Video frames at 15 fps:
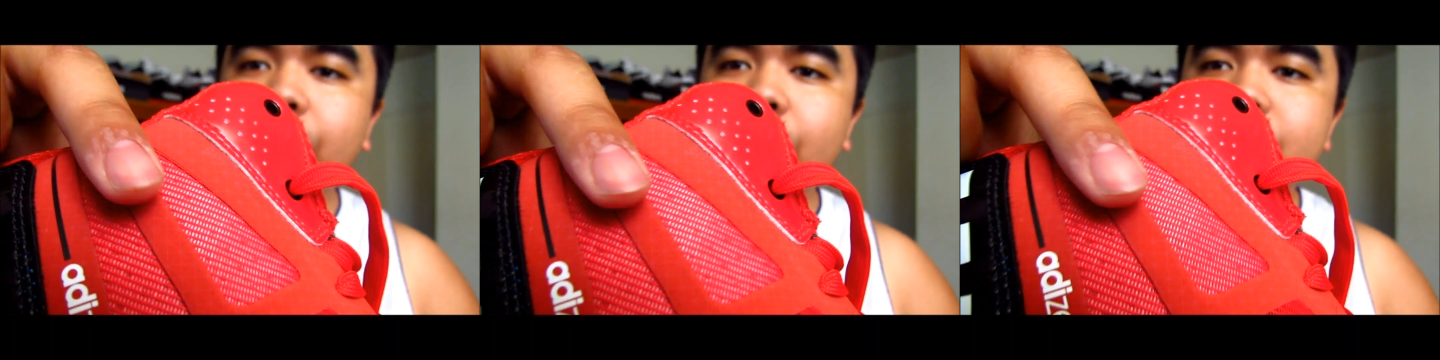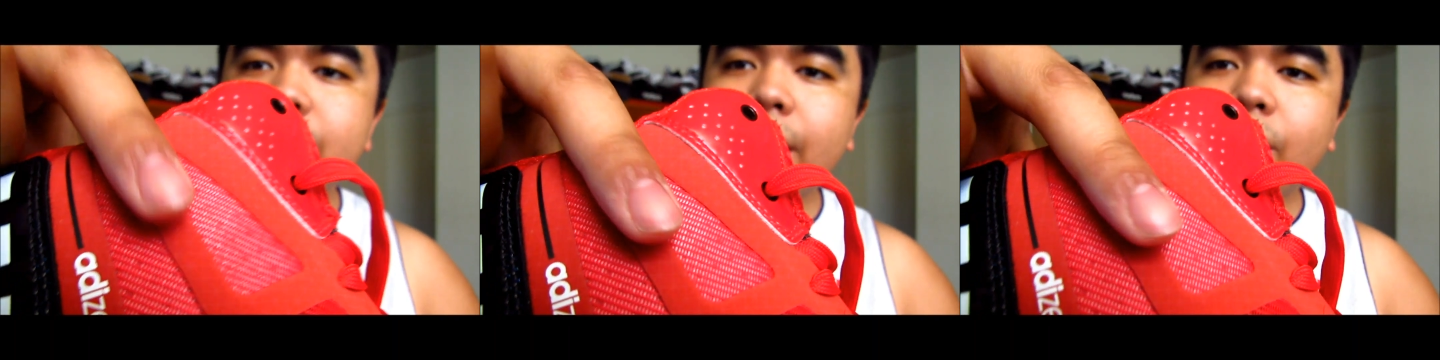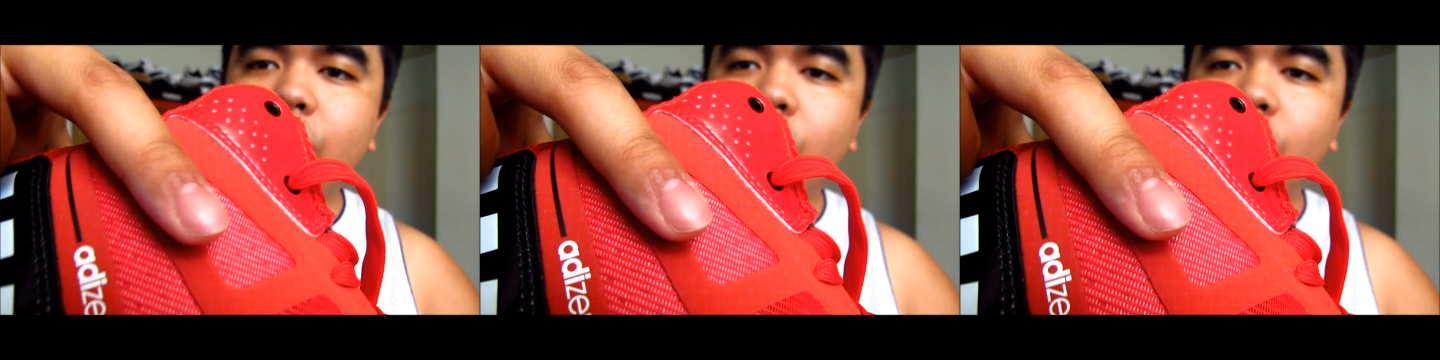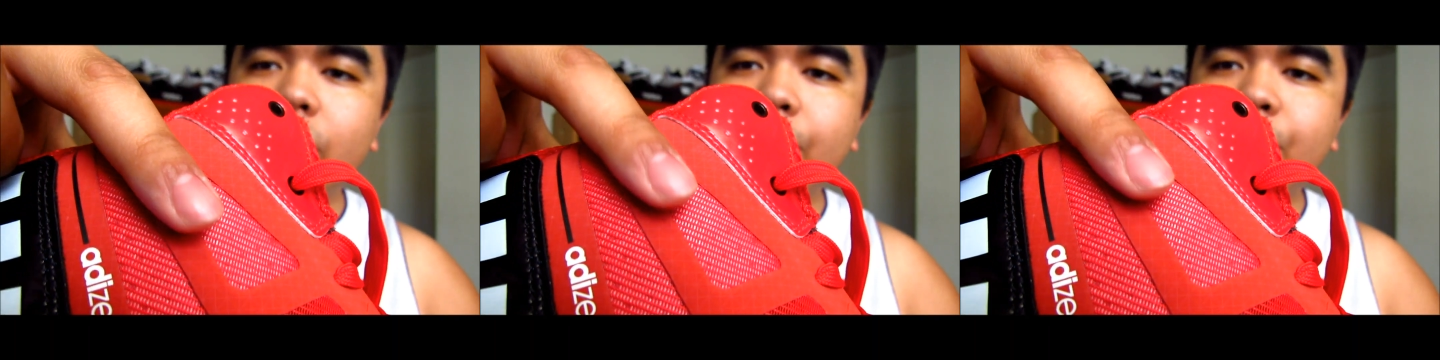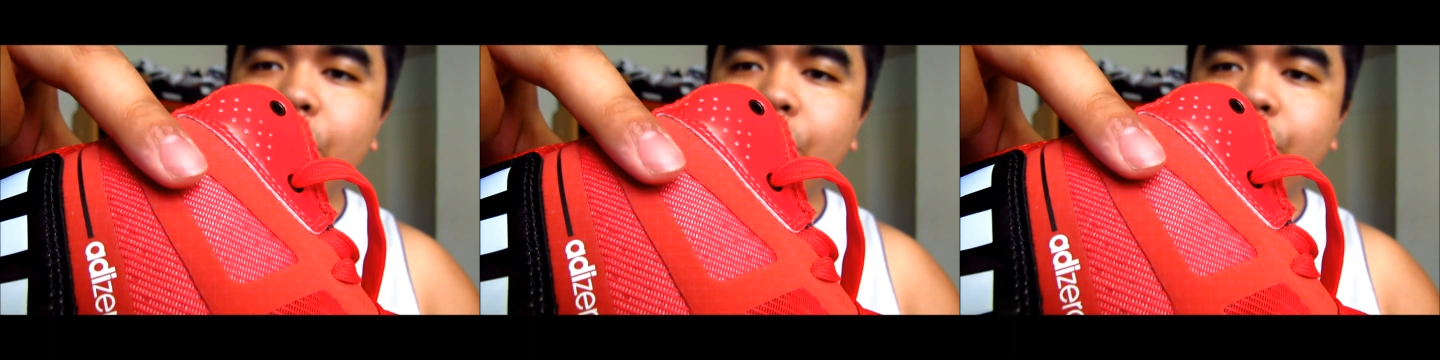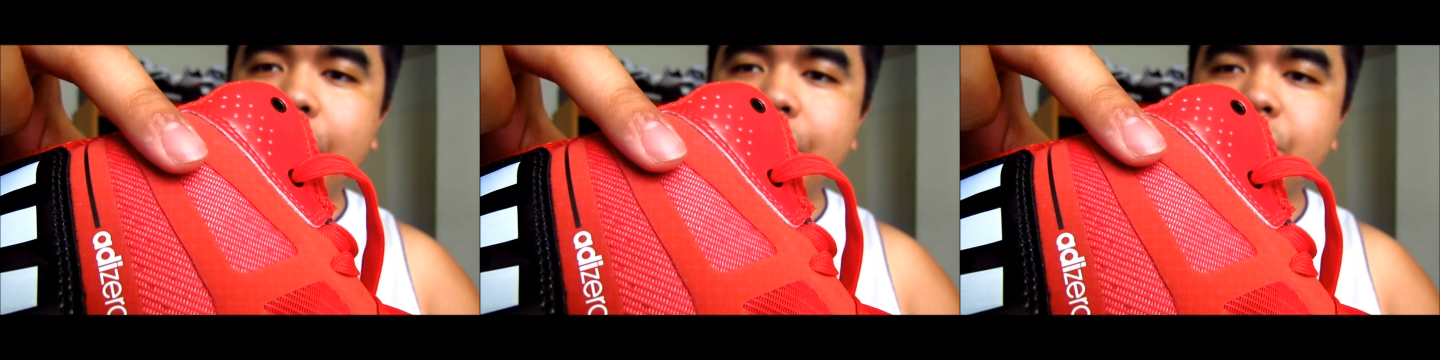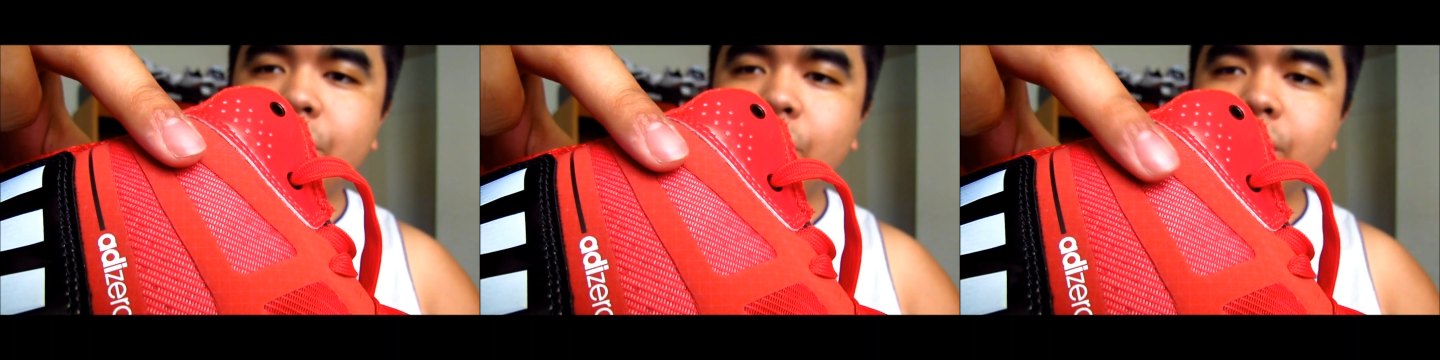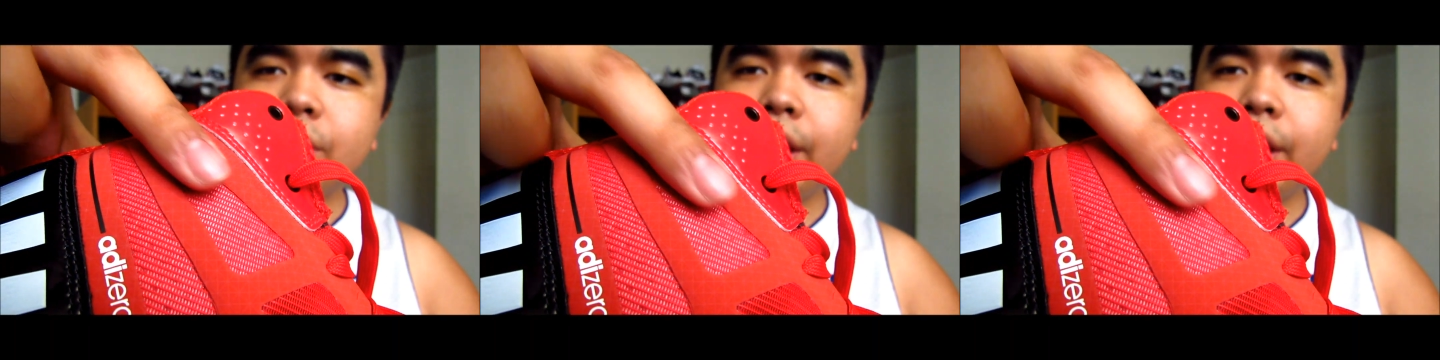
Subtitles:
there's like only perforation holes